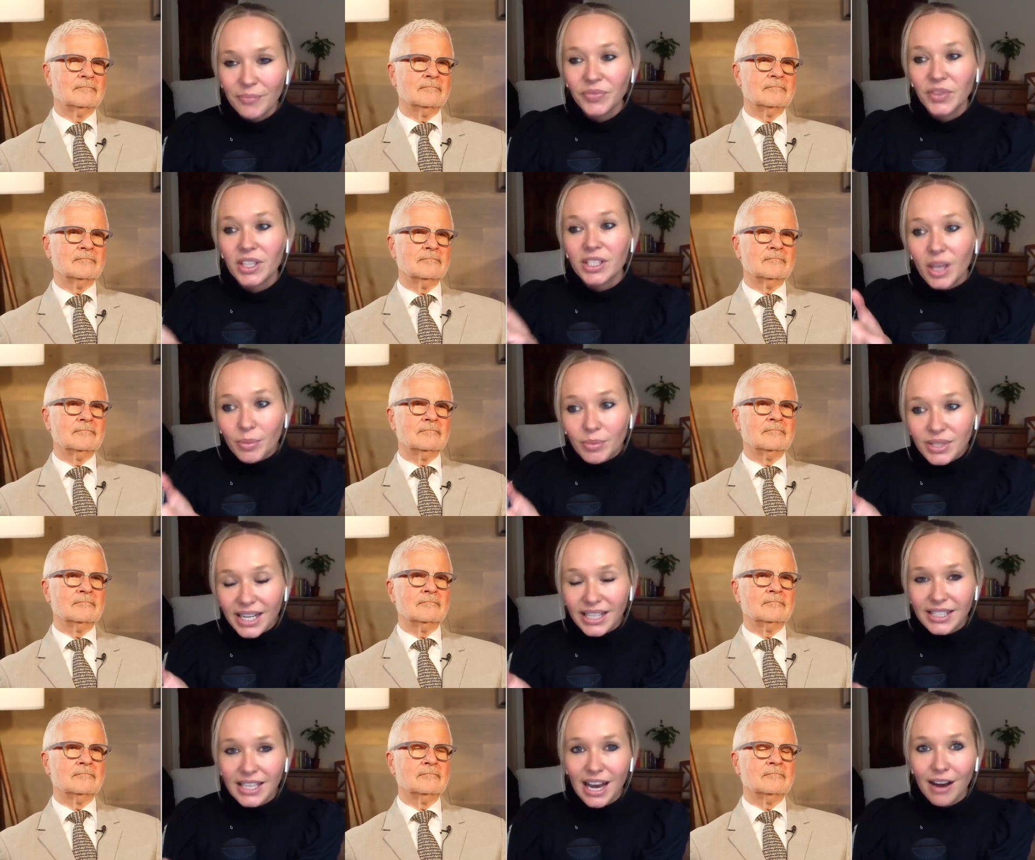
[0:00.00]
Speaker 1: Some states
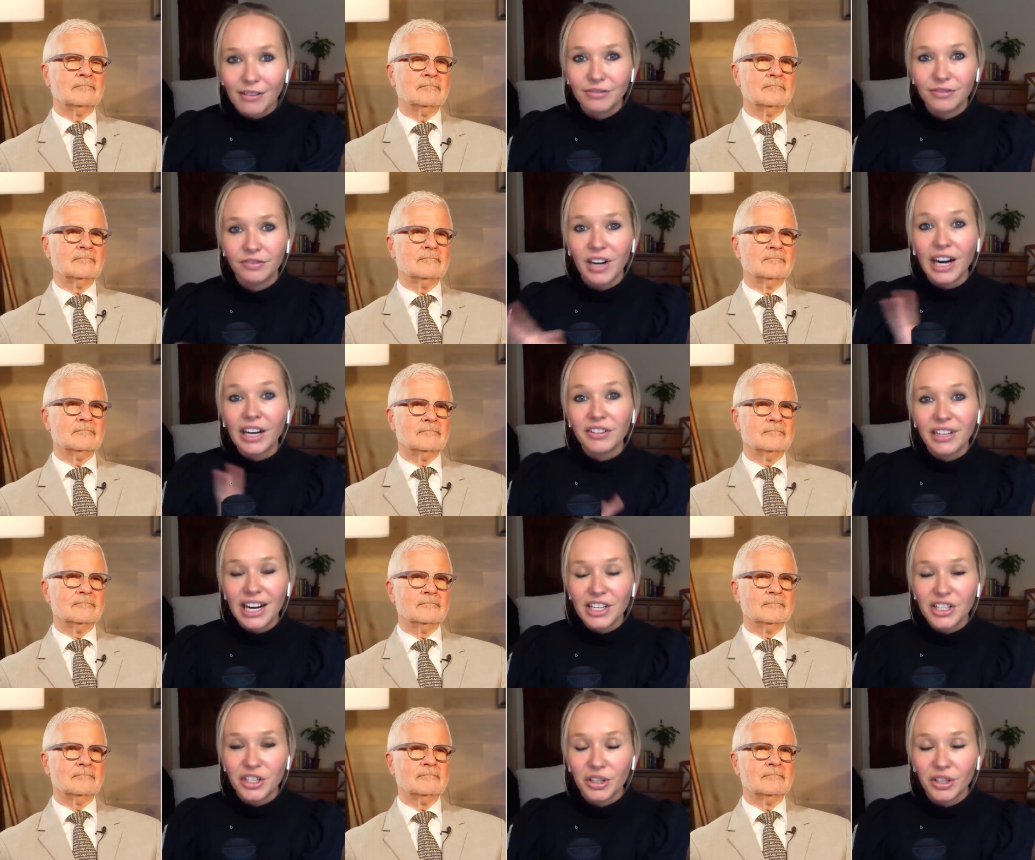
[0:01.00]
have
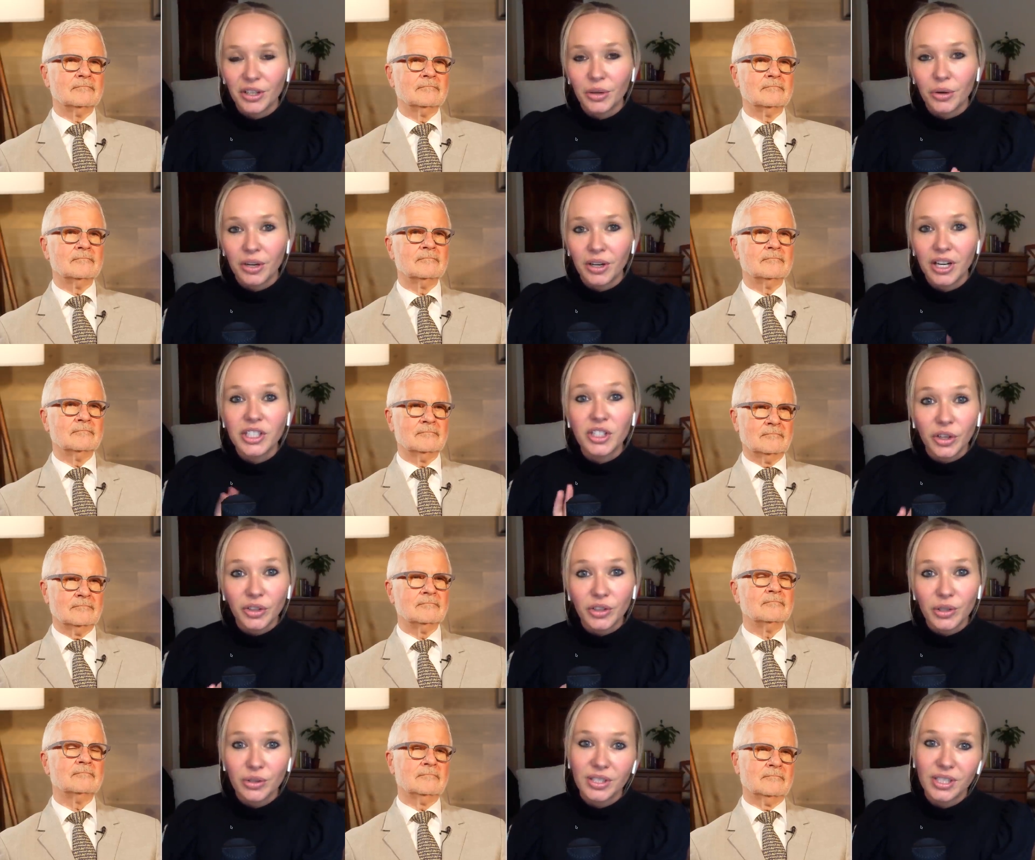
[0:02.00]
recreational or adult
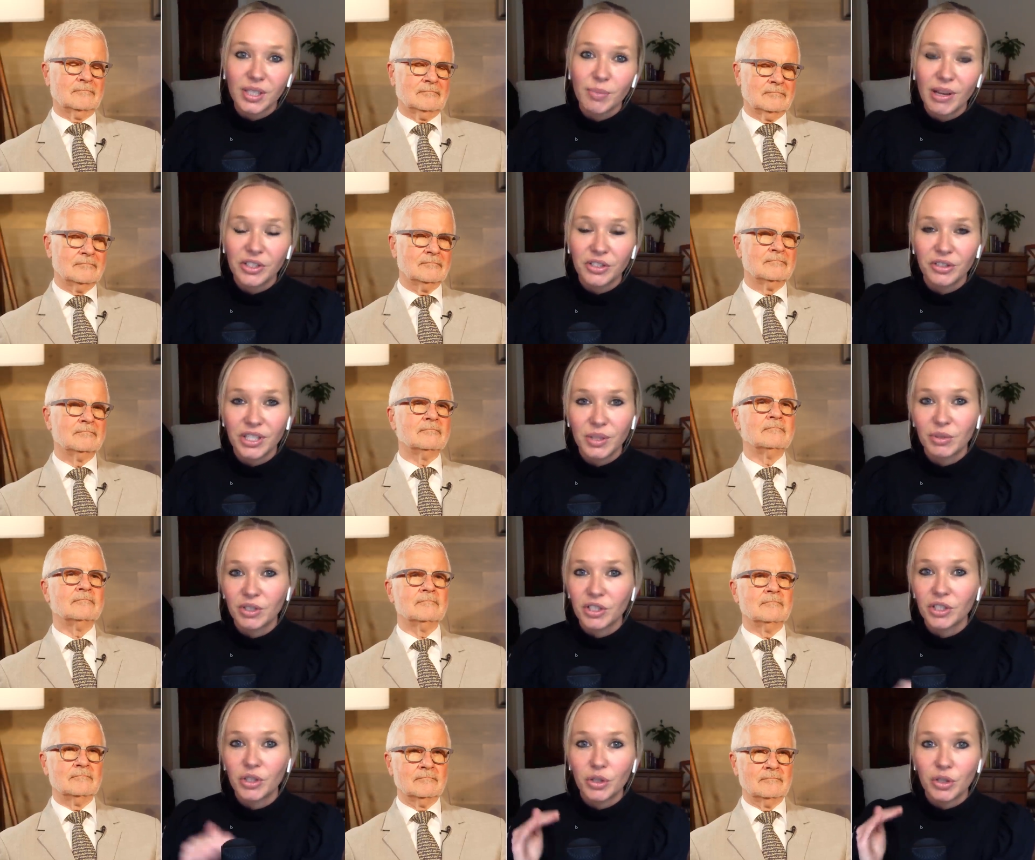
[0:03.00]
use dispensaries, which is
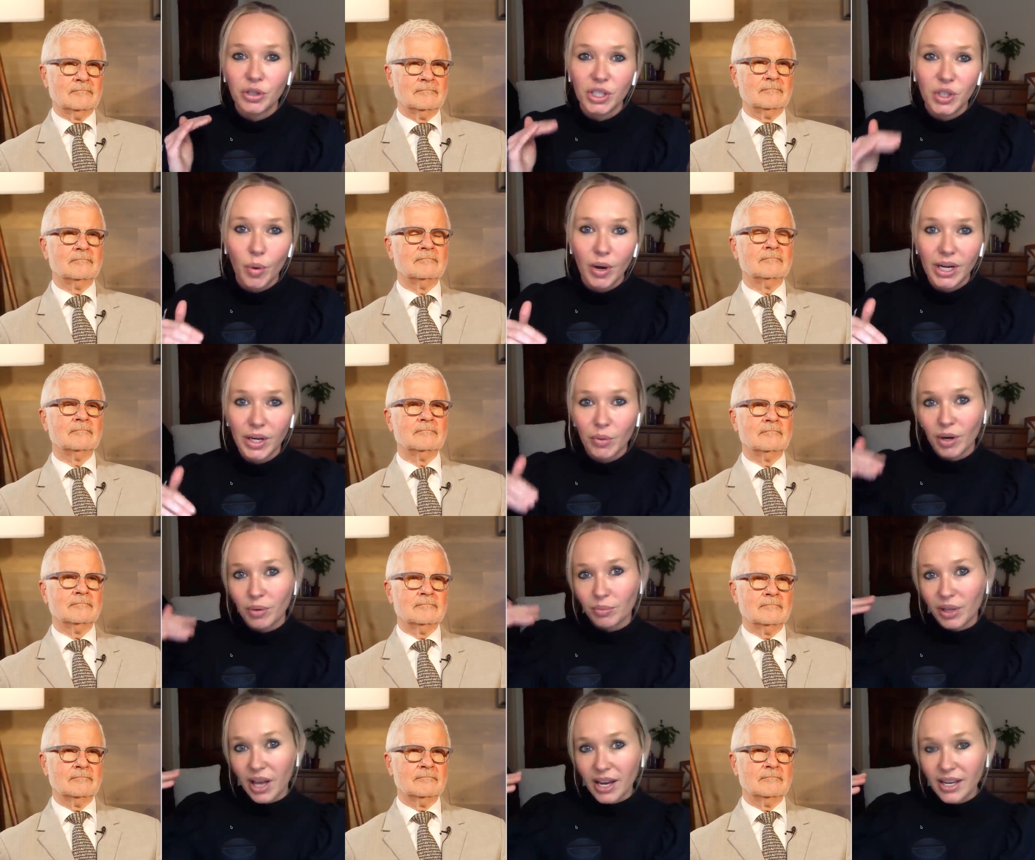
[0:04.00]
usually 21
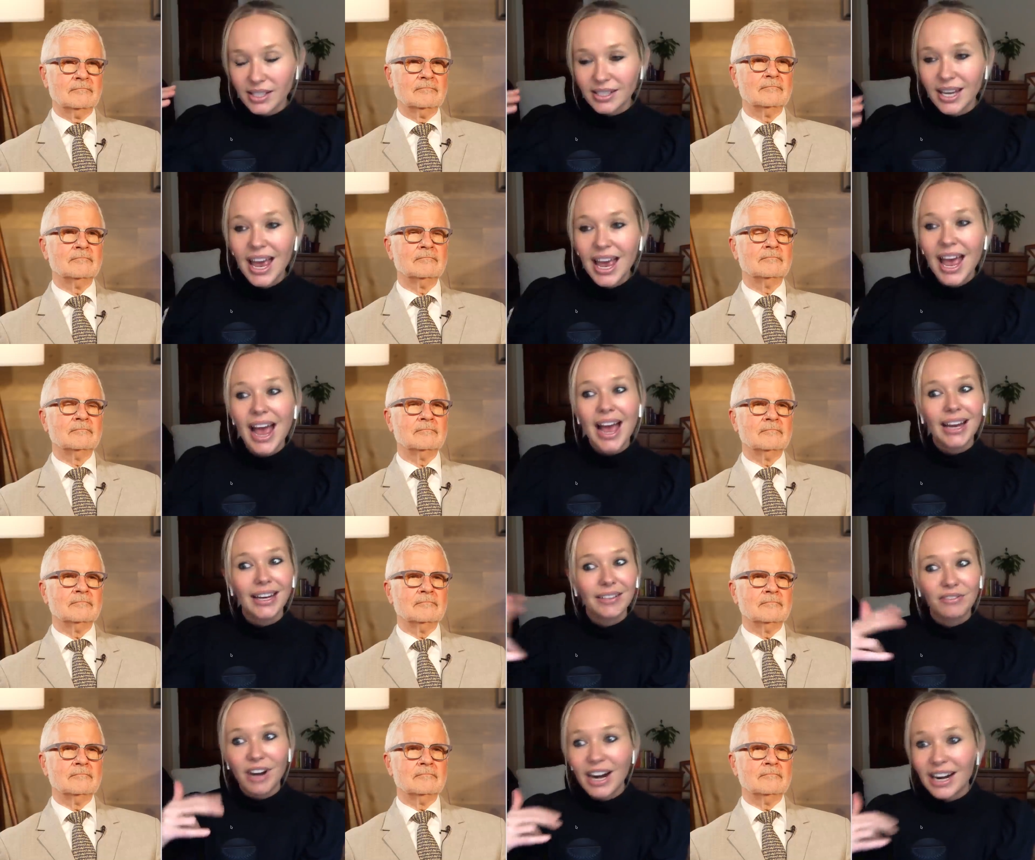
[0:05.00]
plus. And
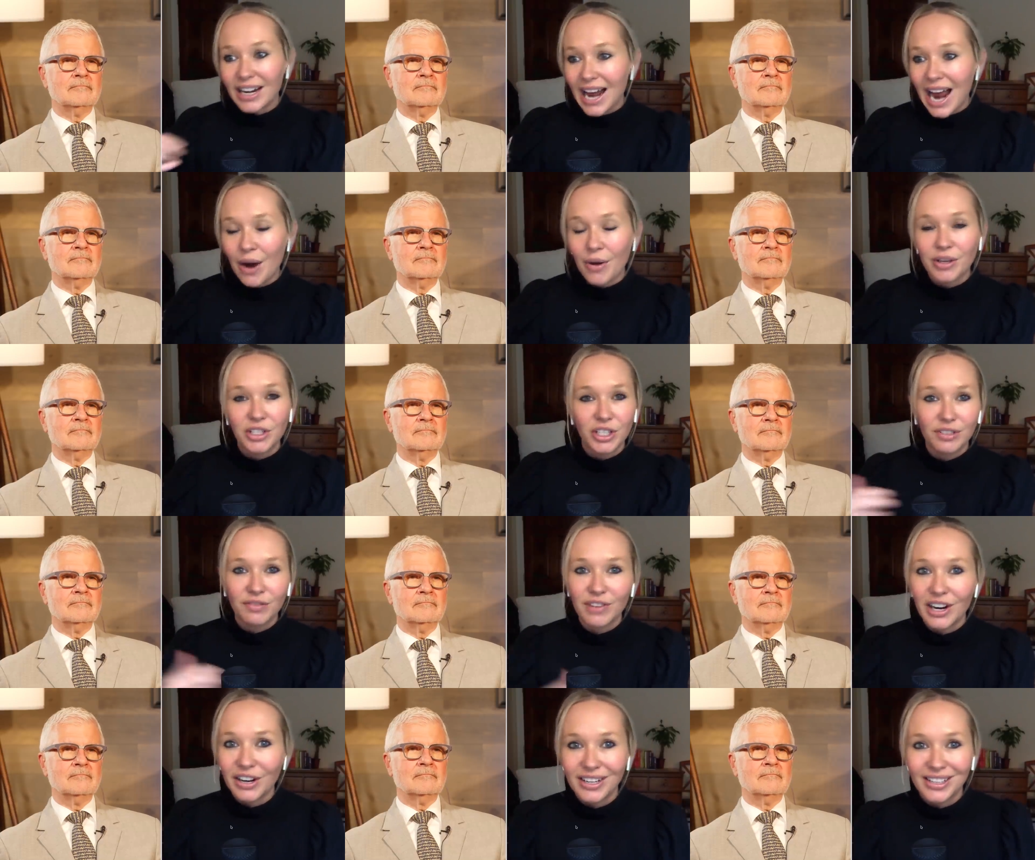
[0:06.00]
right now it just
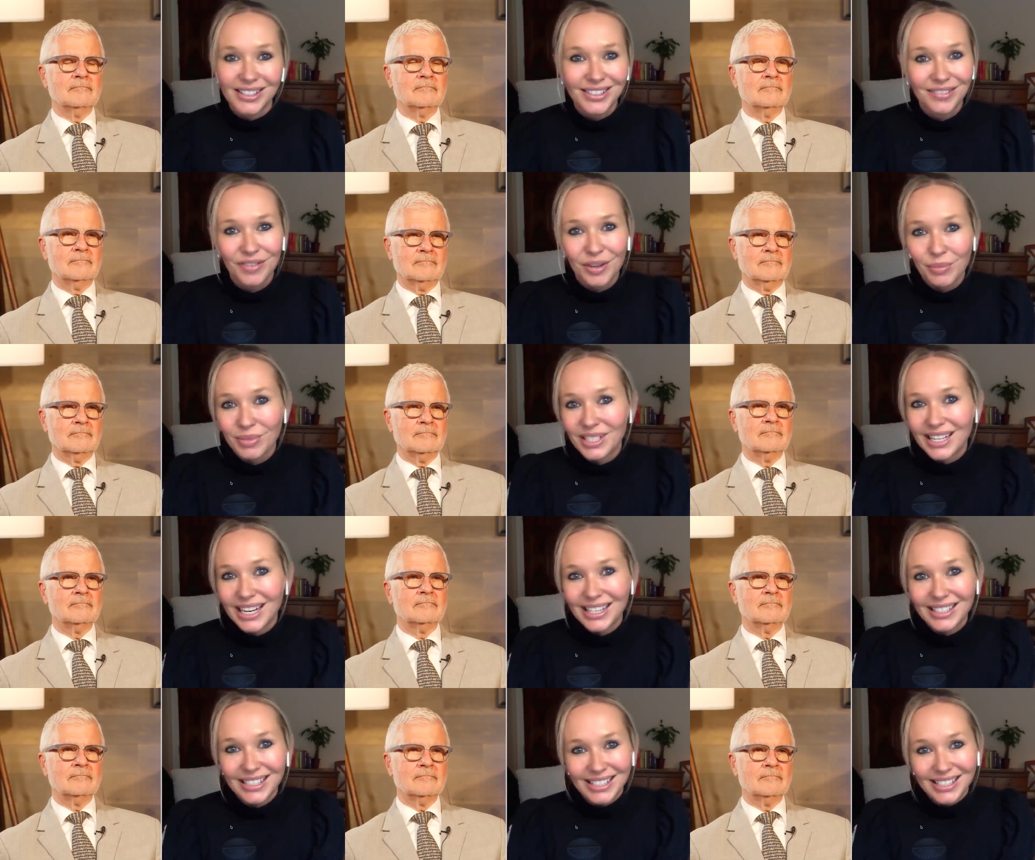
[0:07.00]
varies from state to
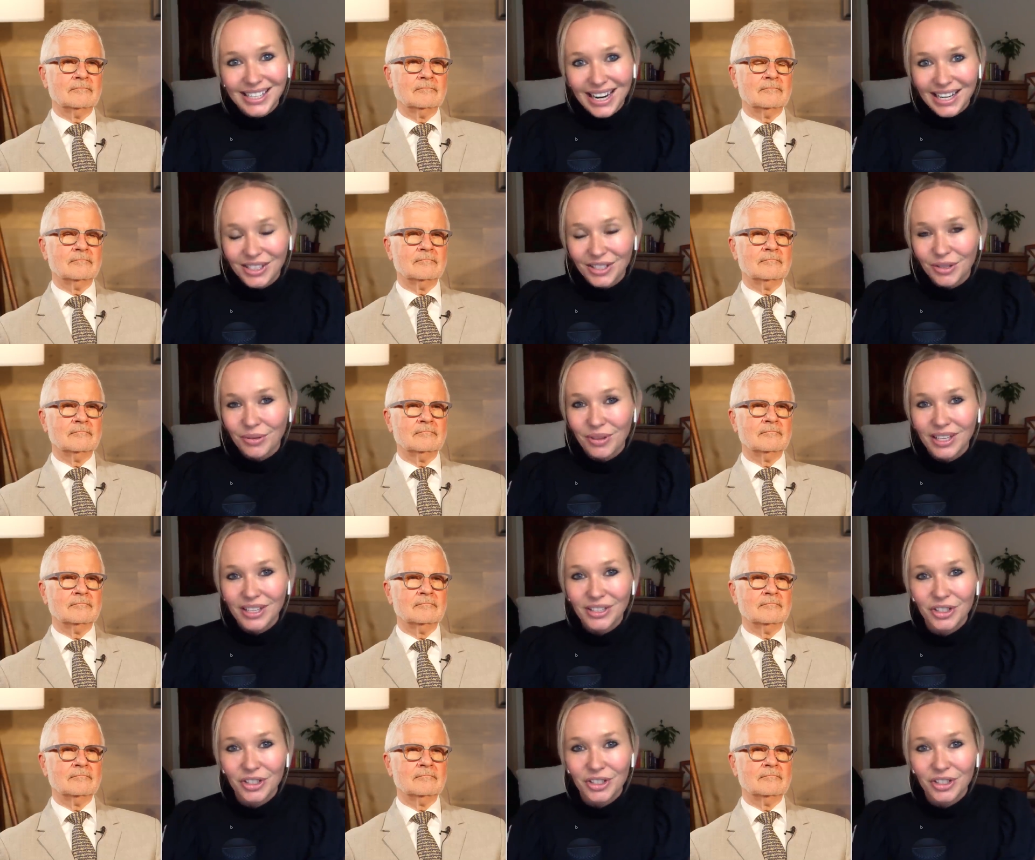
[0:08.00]
state. So things are